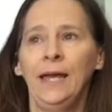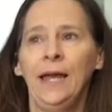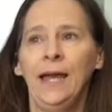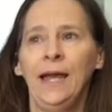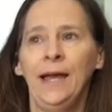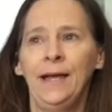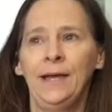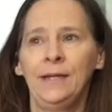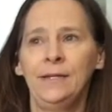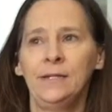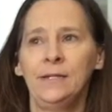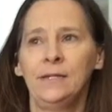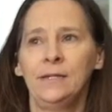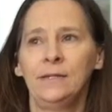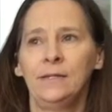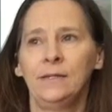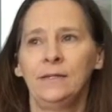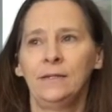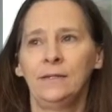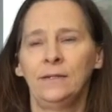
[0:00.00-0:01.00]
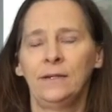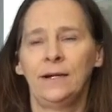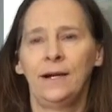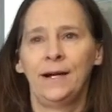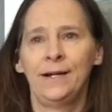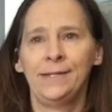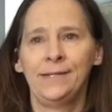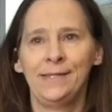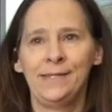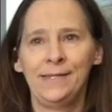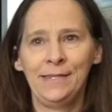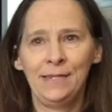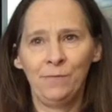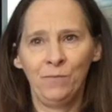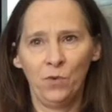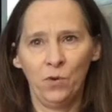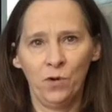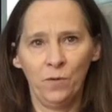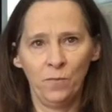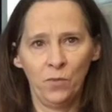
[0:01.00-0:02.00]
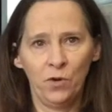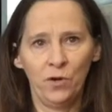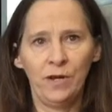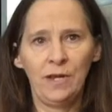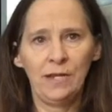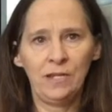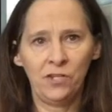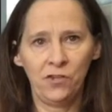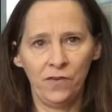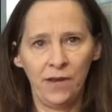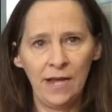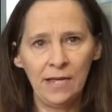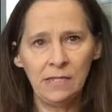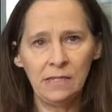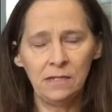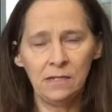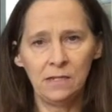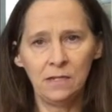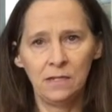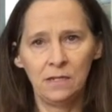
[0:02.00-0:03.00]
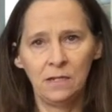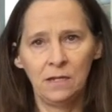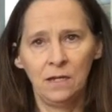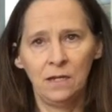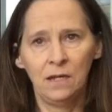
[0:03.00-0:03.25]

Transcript: And I see more and more interest.